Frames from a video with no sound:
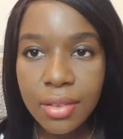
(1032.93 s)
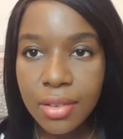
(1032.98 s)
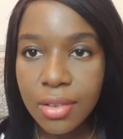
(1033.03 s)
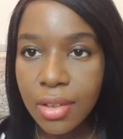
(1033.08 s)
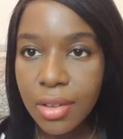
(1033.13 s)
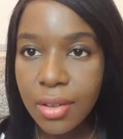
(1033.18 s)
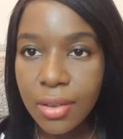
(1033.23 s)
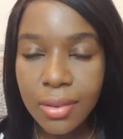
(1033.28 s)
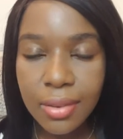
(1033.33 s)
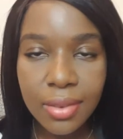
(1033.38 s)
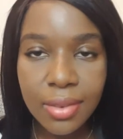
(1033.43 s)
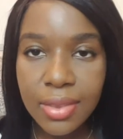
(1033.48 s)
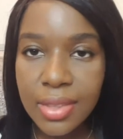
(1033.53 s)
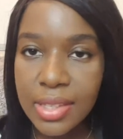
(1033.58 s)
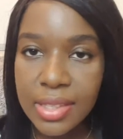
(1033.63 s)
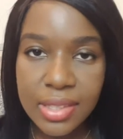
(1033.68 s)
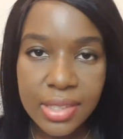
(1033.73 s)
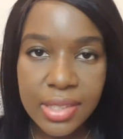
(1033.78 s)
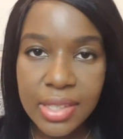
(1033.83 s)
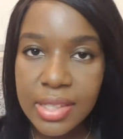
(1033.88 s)
you know,
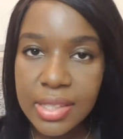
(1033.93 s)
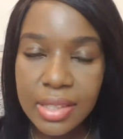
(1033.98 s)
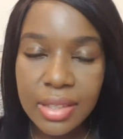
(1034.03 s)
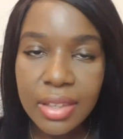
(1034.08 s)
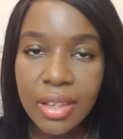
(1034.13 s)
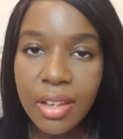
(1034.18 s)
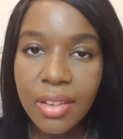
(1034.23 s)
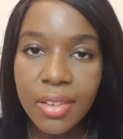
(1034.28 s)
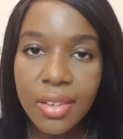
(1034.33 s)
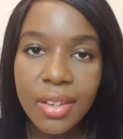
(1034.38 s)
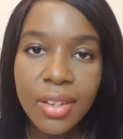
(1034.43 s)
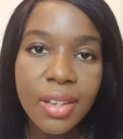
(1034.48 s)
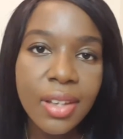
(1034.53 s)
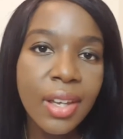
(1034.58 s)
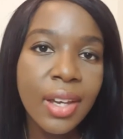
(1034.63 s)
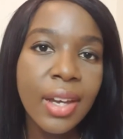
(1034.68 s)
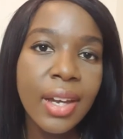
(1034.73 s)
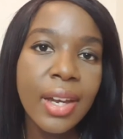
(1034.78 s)
this and the other.